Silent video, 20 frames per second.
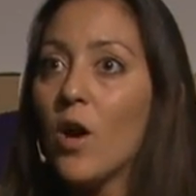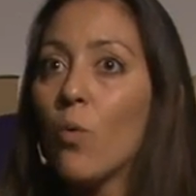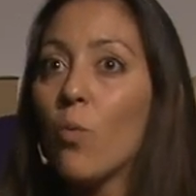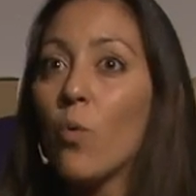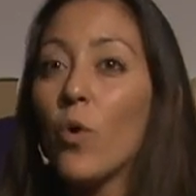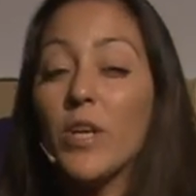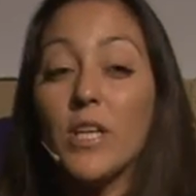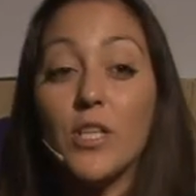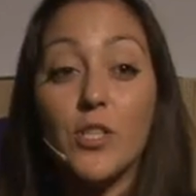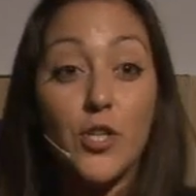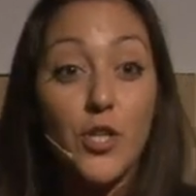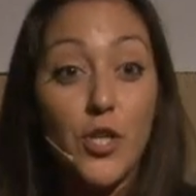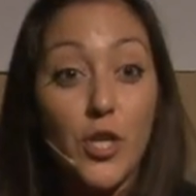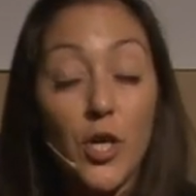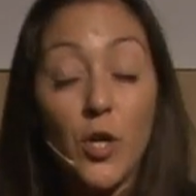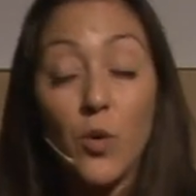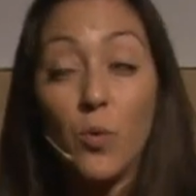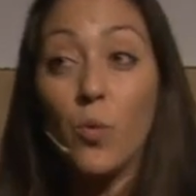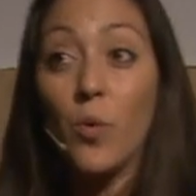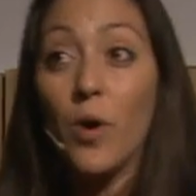What is
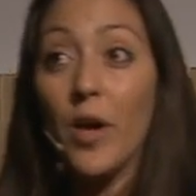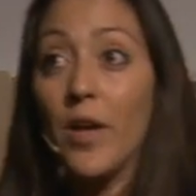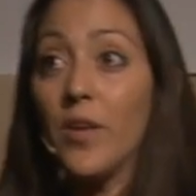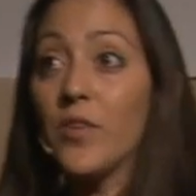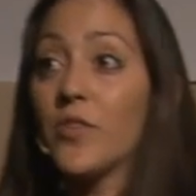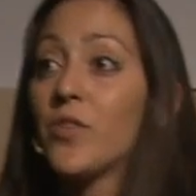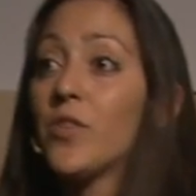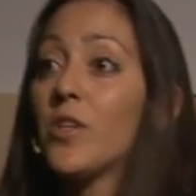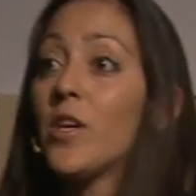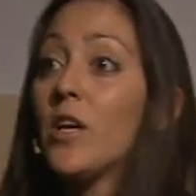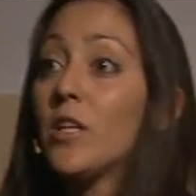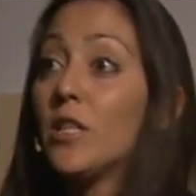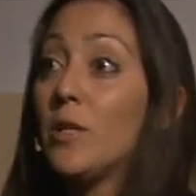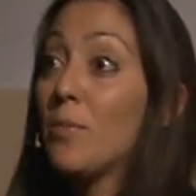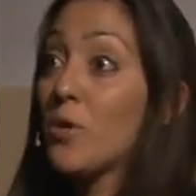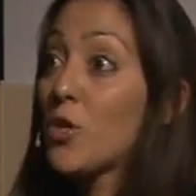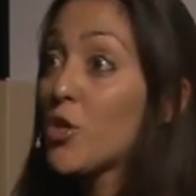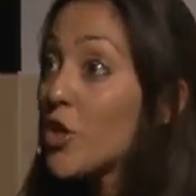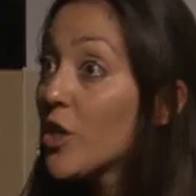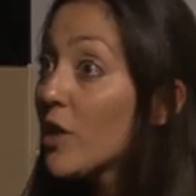new is the
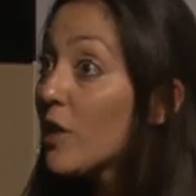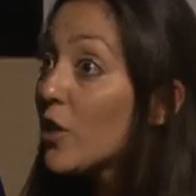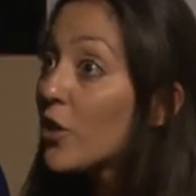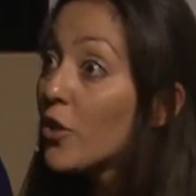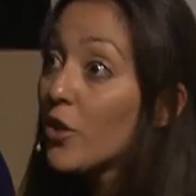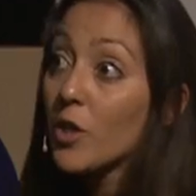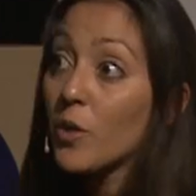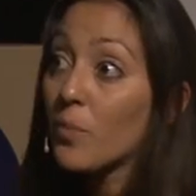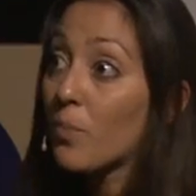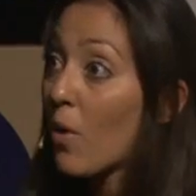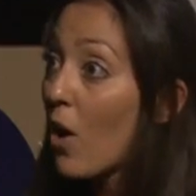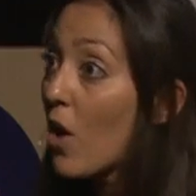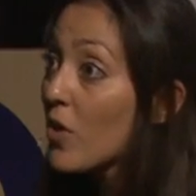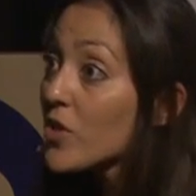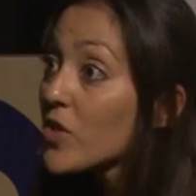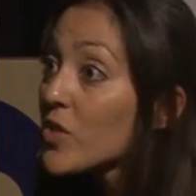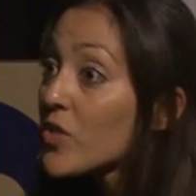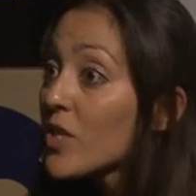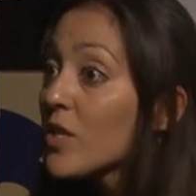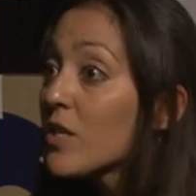machine learning
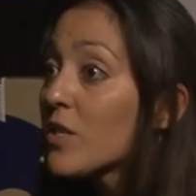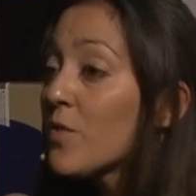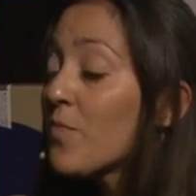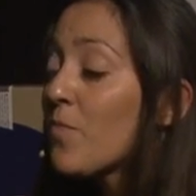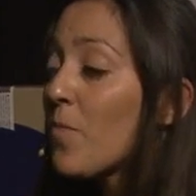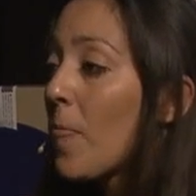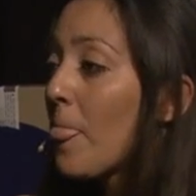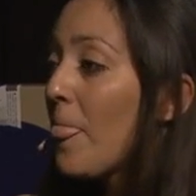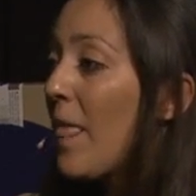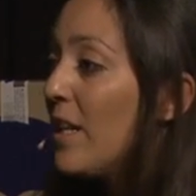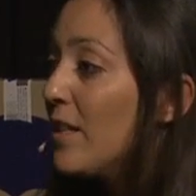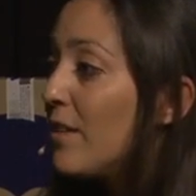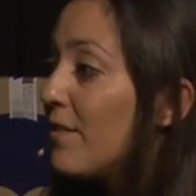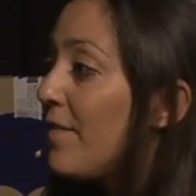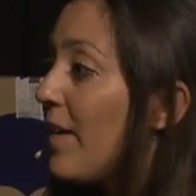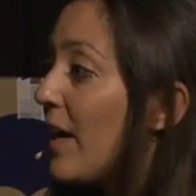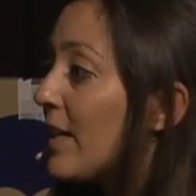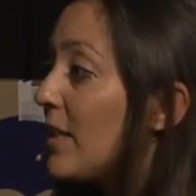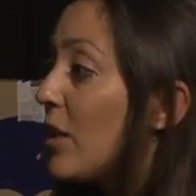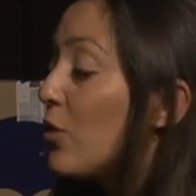processes and the
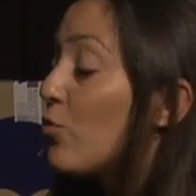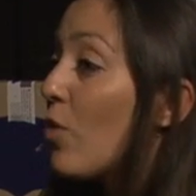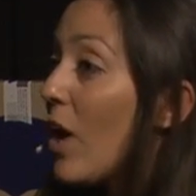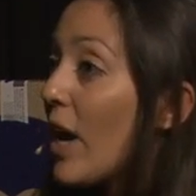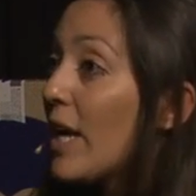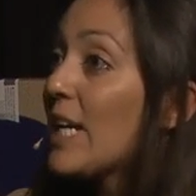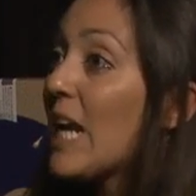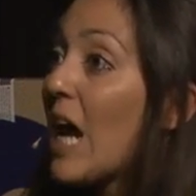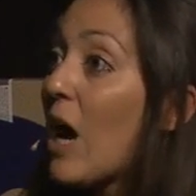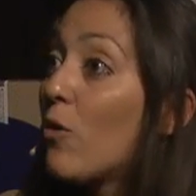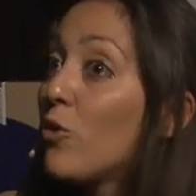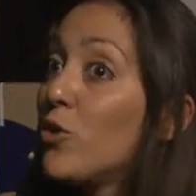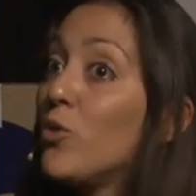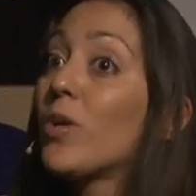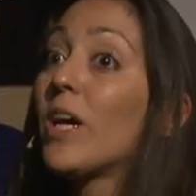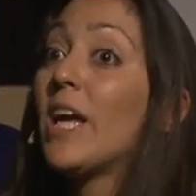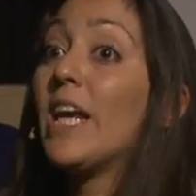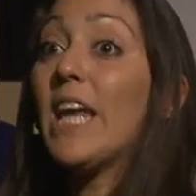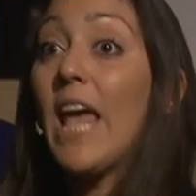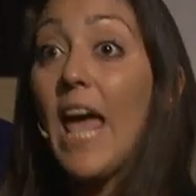fact that right now
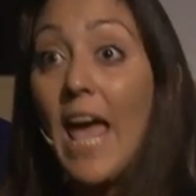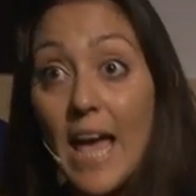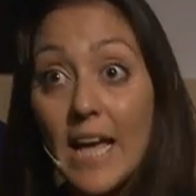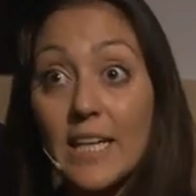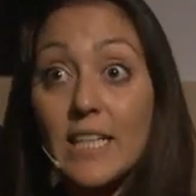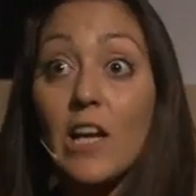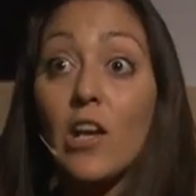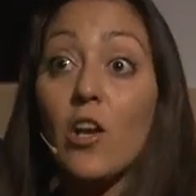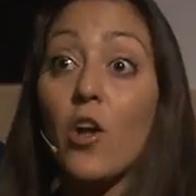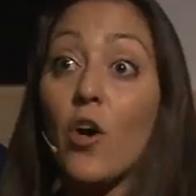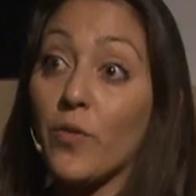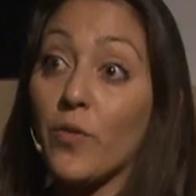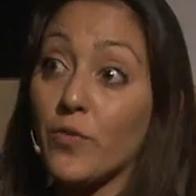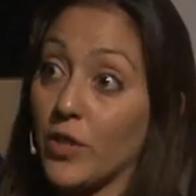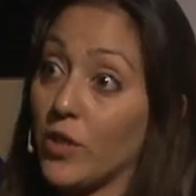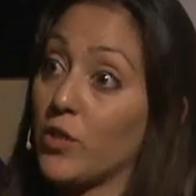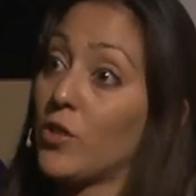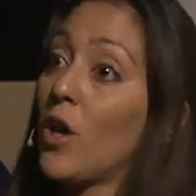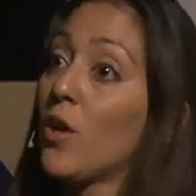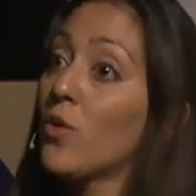you can add a of
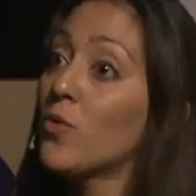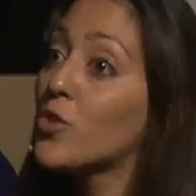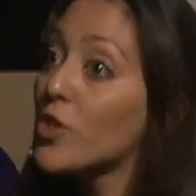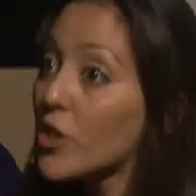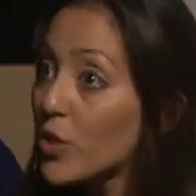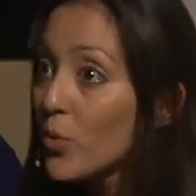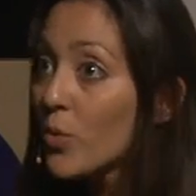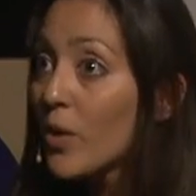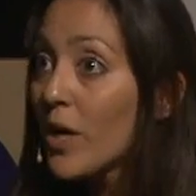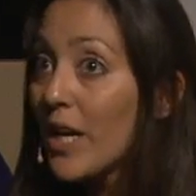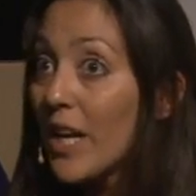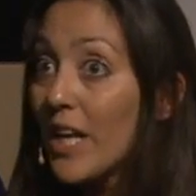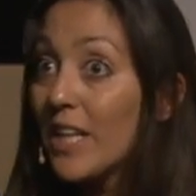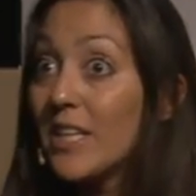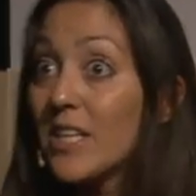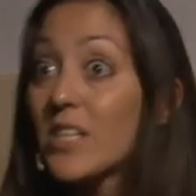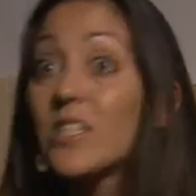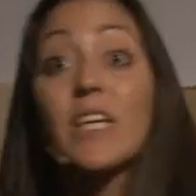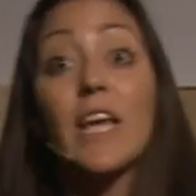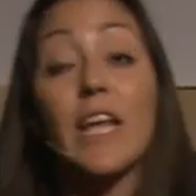technology to it,
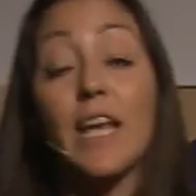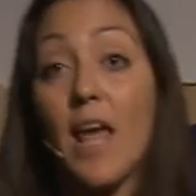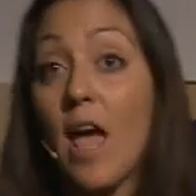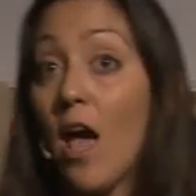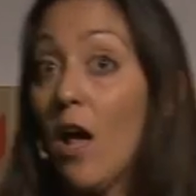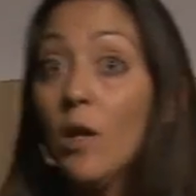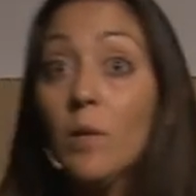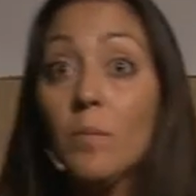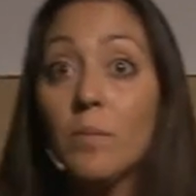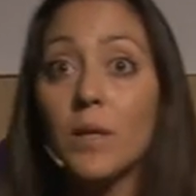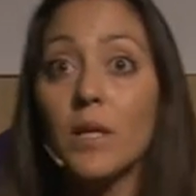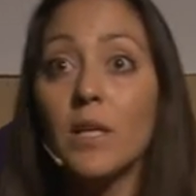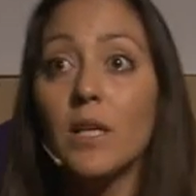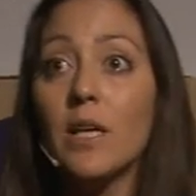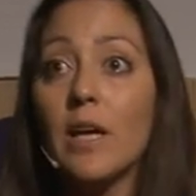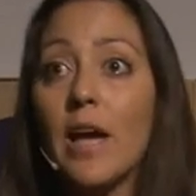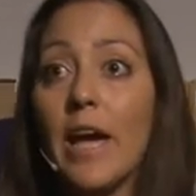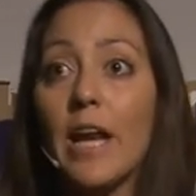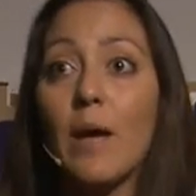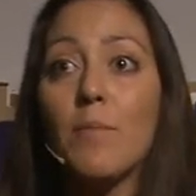and this can help.
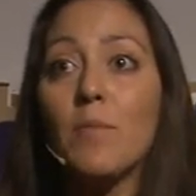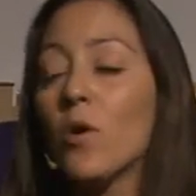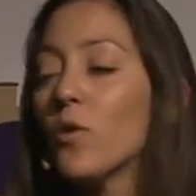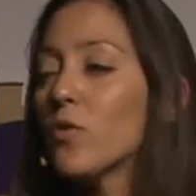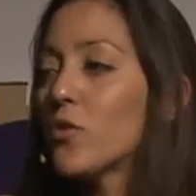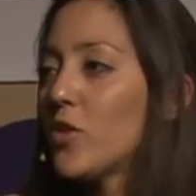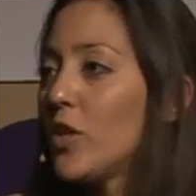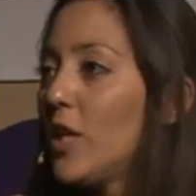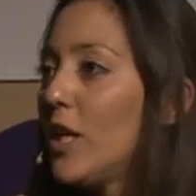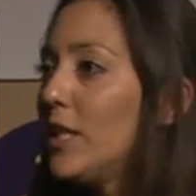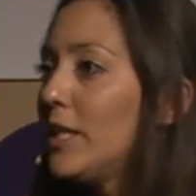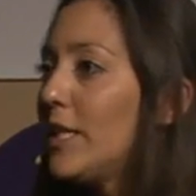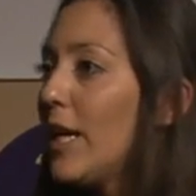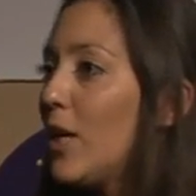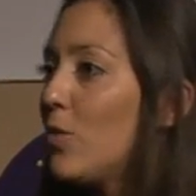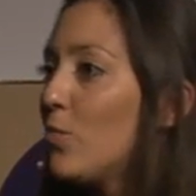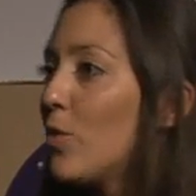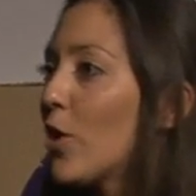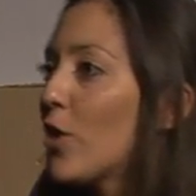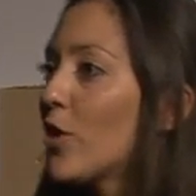And I'm not saying
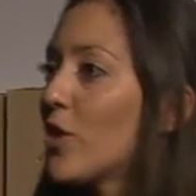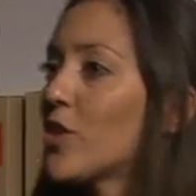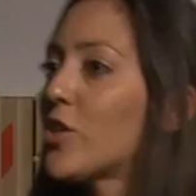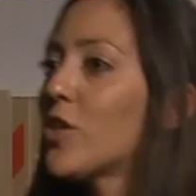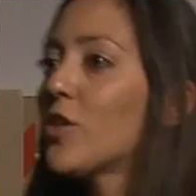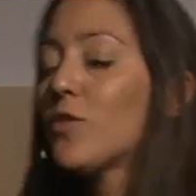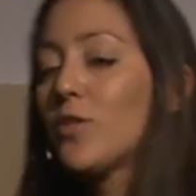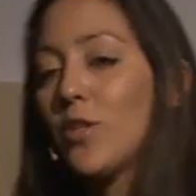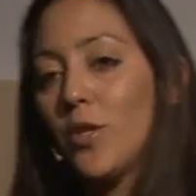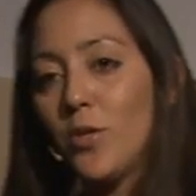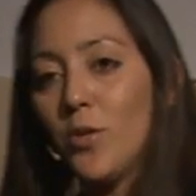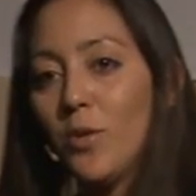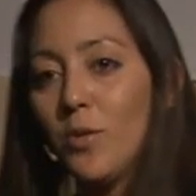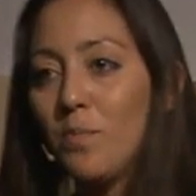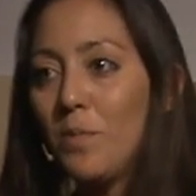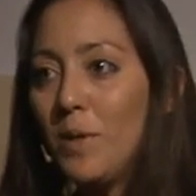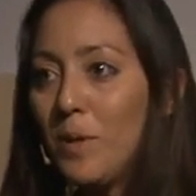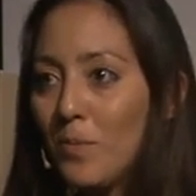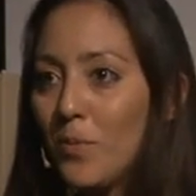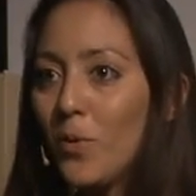that we're going to
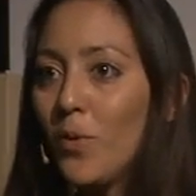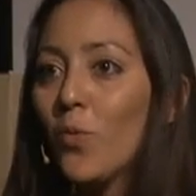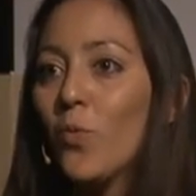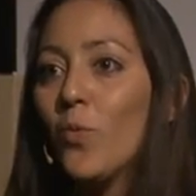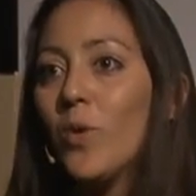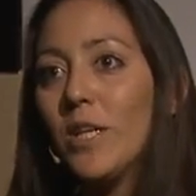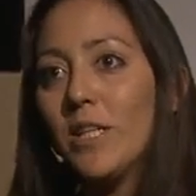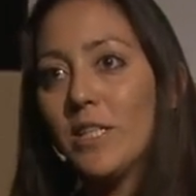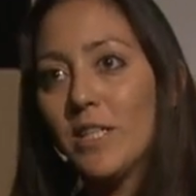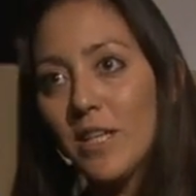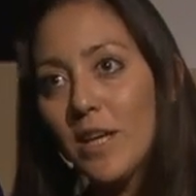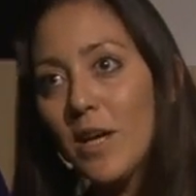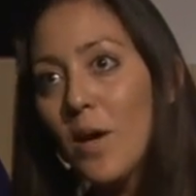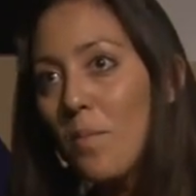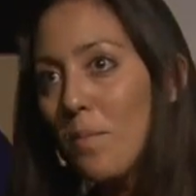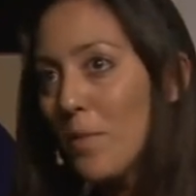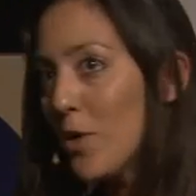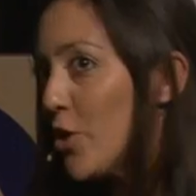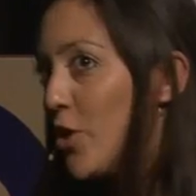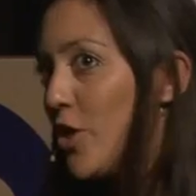substitute people with
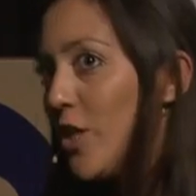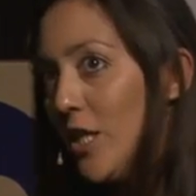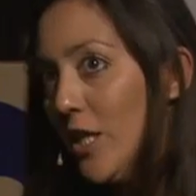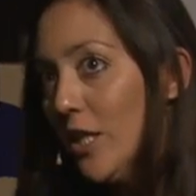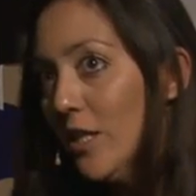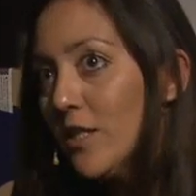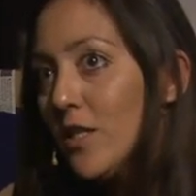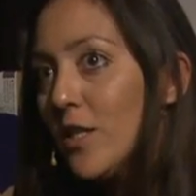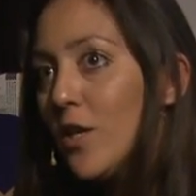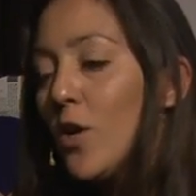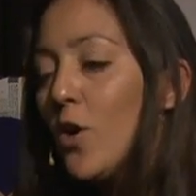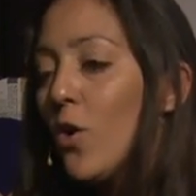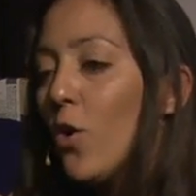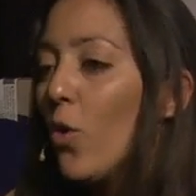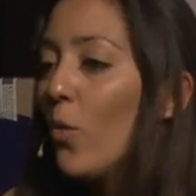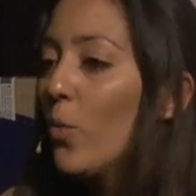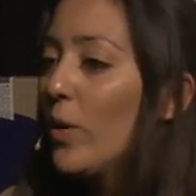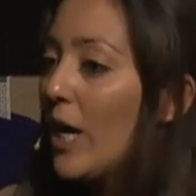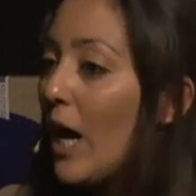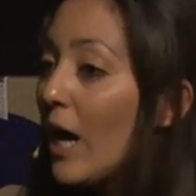machines
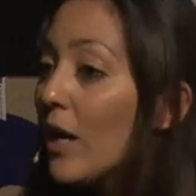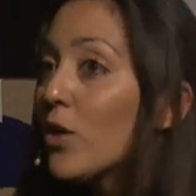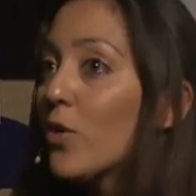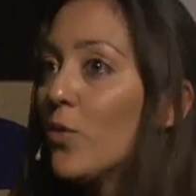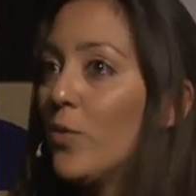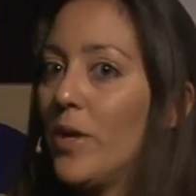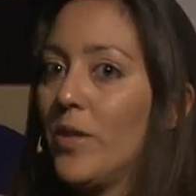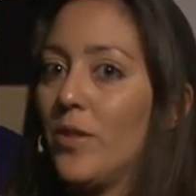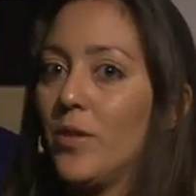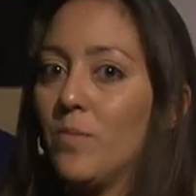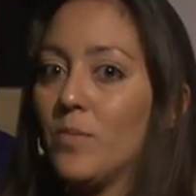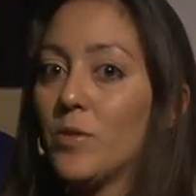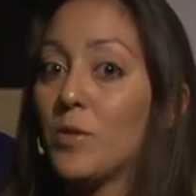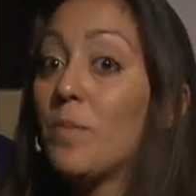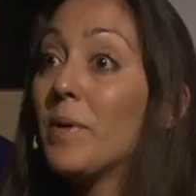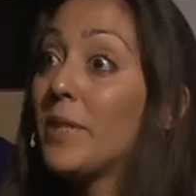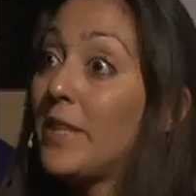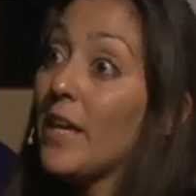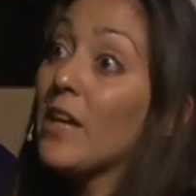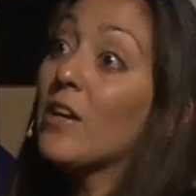or with algorithms,
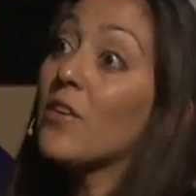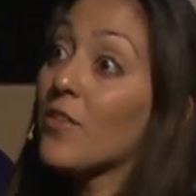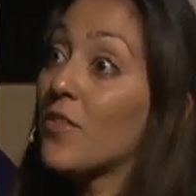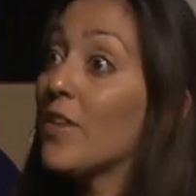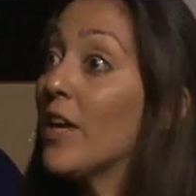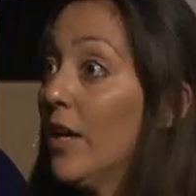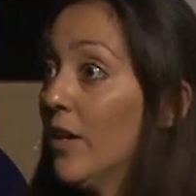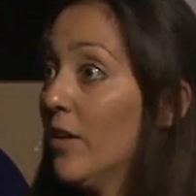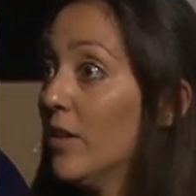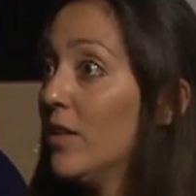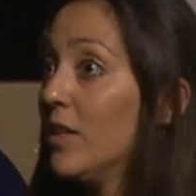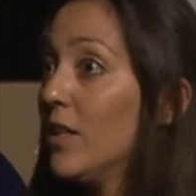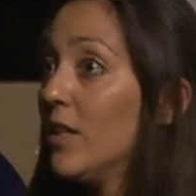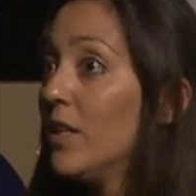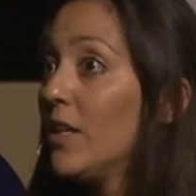but they are there.